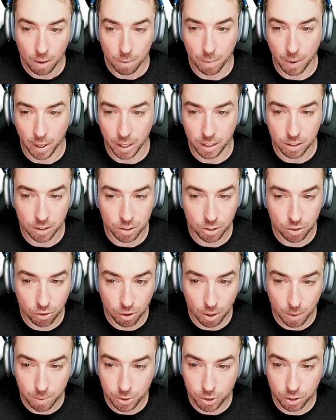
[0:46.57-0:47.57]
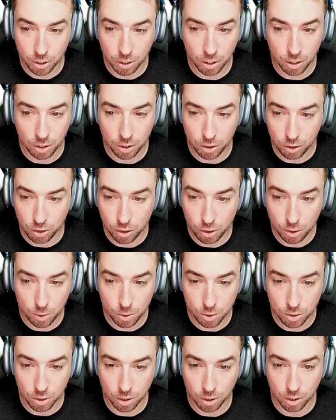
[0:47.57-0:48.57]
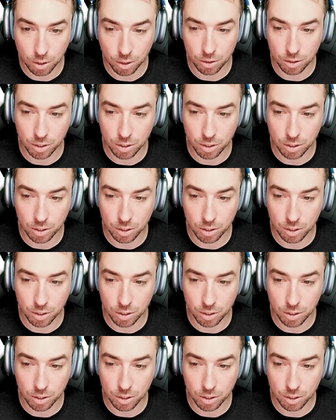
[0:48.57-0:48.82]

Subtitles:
by description, user.